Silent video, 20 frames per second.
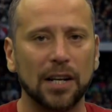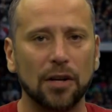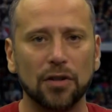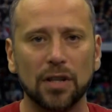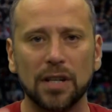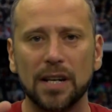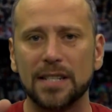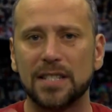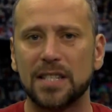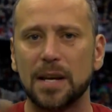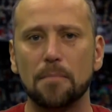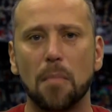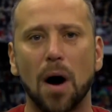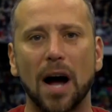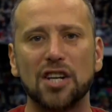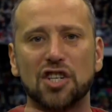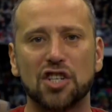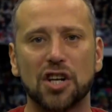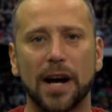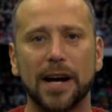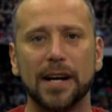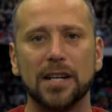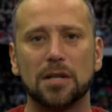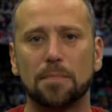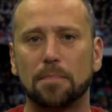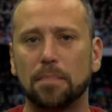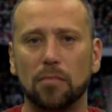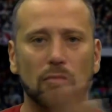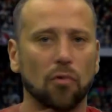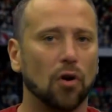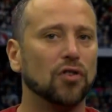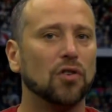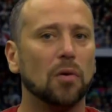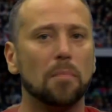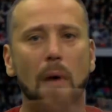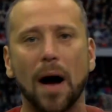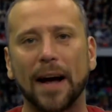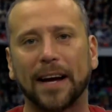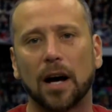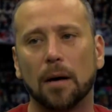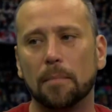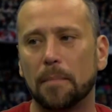on the list. It might change. Rondon might come